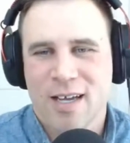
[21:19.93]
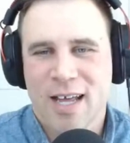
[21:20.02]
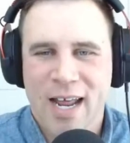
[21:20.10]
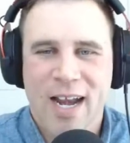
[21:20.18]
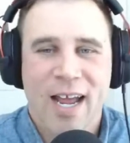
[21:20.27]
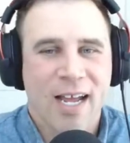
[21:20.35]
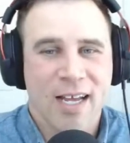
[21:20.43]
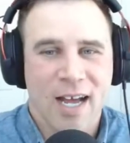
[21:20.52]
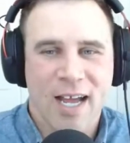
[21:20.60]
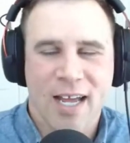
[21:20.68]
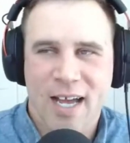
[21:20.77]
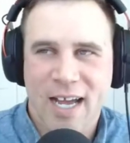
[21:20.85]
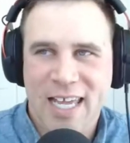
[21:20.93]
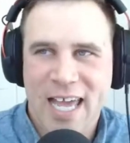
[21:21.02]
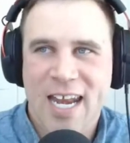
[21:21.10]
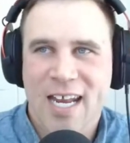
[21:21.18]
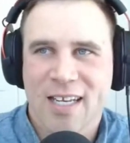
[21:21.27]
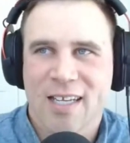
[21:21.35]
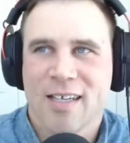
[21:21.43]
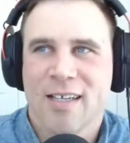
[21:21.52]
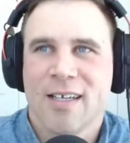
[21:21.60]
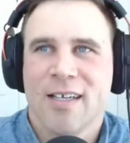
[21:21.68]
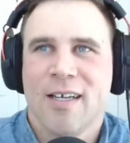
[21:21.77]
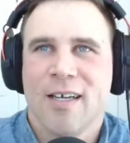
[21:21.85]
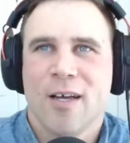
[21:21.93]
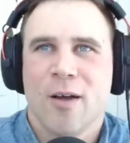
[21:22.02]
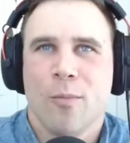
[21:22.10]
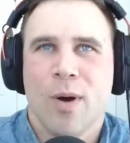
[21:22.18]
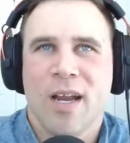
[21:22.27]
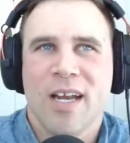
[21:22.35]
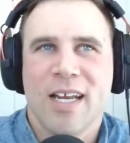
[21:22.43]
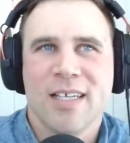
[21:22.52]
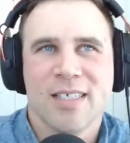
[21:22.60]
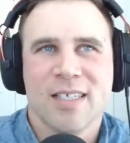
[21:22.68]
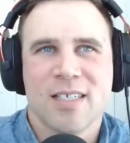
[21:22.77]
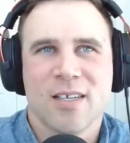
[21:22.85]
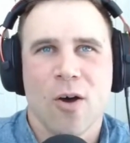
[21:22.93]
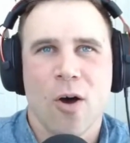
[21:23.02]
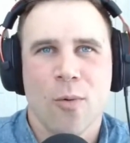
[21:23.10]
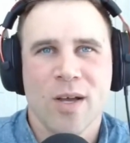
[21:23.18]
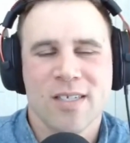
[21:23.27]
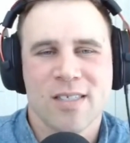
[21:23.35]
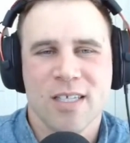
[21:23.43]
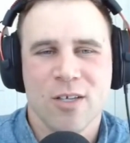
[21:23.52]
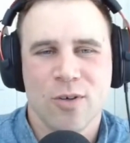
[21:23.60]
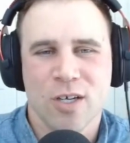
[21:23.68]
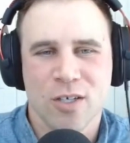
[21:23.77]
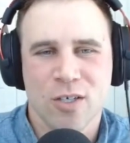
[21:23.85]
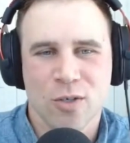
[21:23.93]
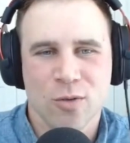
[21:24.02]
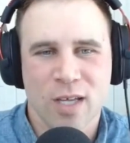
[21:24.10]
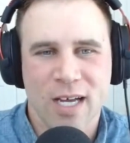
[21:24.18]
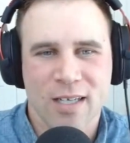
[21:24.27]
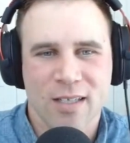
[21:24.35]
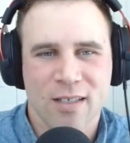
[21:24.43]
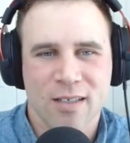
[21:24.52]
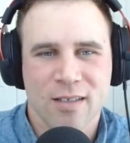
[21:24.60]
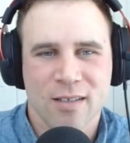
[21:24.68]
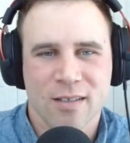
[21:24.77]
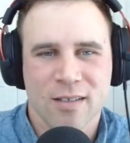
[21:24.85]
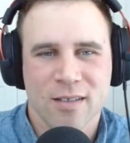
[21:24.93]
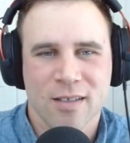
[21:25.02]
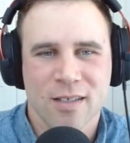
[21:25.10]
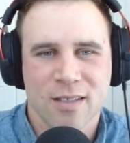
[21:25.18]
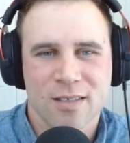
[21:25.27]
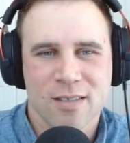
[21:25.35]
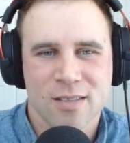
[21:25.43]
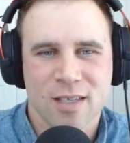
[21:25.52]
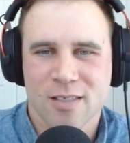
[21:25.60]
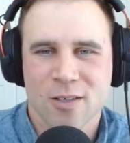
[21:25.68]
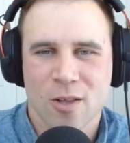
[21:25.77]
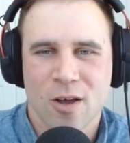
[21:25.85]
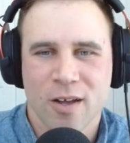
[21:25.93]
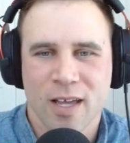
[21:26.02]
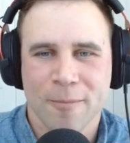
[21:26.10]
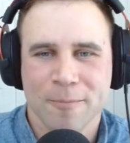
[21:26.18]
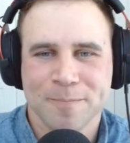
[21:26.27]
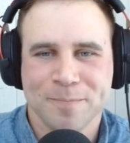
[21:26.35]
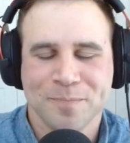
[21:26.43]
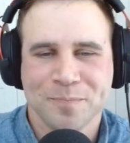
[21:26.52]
And, and I, I, I get it, but it isn't always that you can do that. It's, mm. it's a long game.